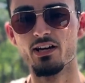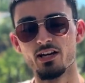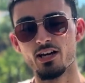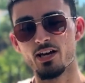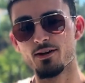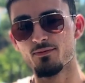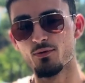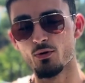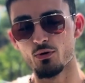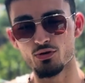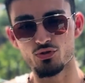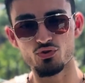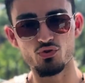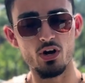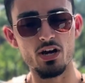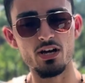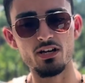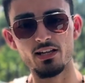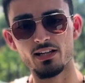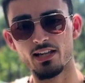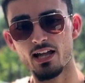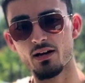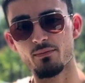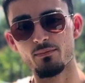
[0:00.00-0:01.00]
If you're a
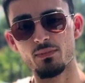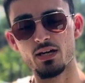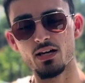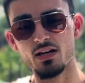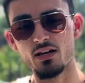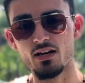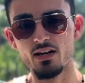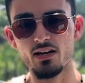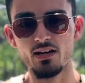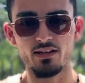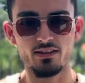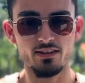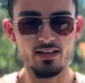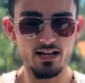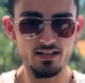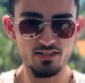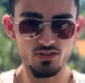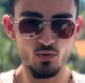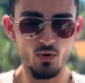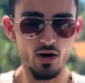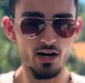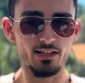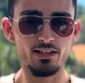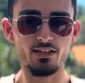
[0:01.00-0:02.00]
trader like me, that's
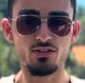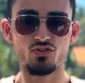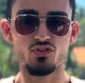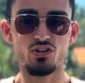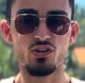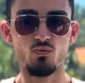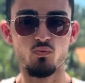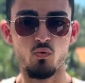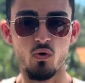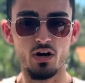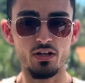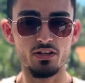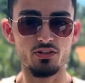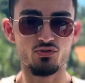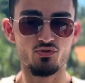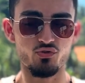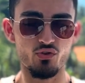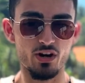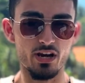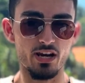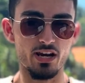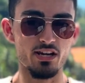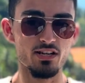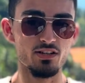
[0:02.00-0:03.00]
quite literally one
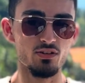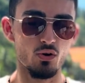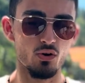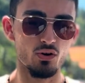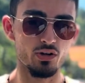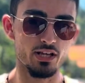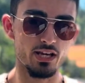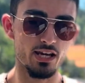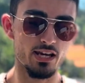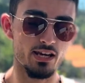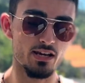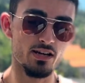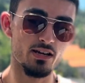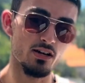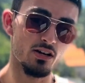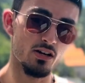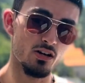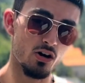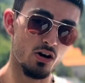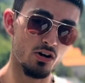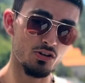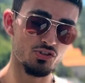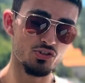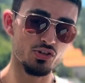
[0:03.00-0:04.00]
trade on a
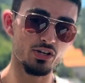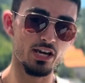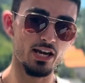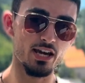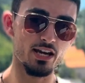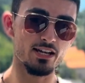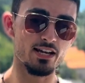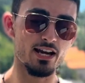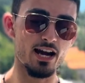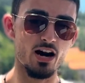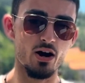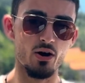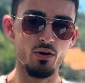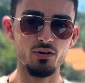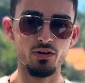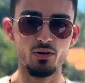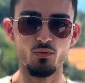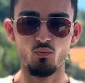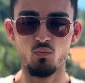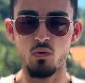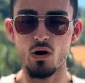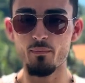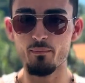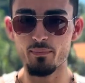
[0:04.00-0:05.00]
100k account,
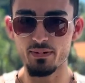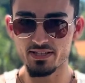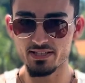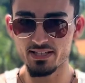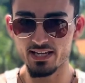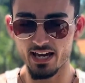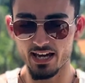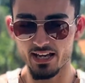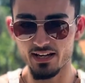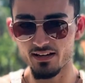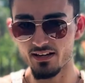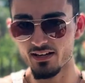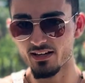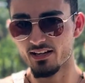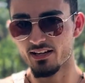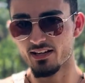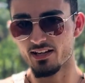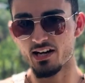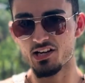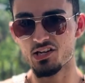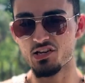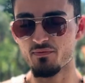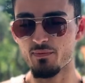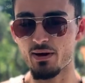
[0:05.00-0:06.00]
1%,
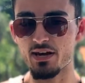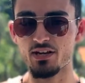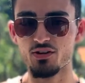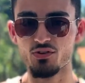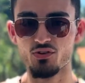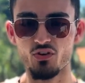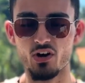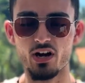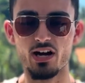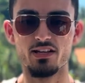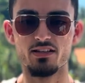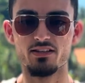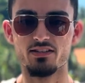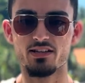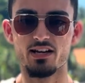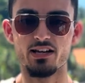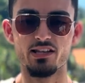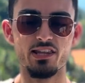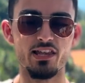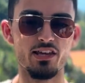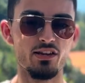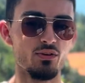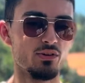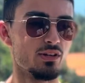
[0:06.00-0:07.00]
and you made £1,000,
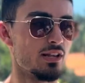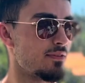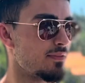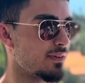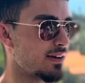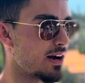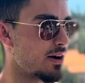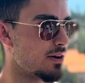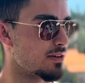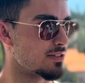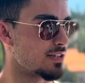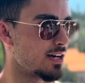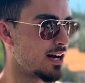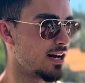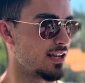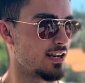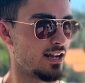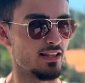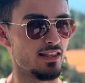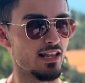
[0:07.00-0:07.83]
and then you're living out in Thailand.